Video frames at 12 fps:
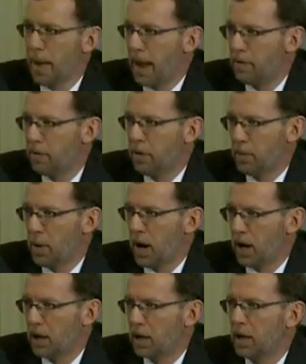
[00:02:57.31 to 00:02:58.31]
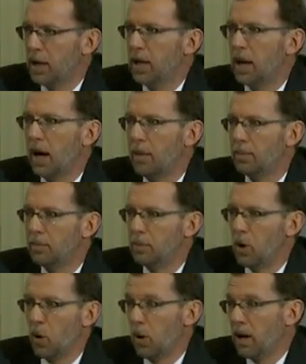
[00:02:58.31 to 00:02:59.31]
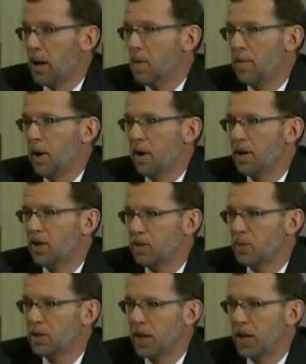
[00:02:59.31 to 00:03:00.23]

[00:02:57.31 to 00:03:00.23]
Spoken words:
bang for the buck, lower-income Americans will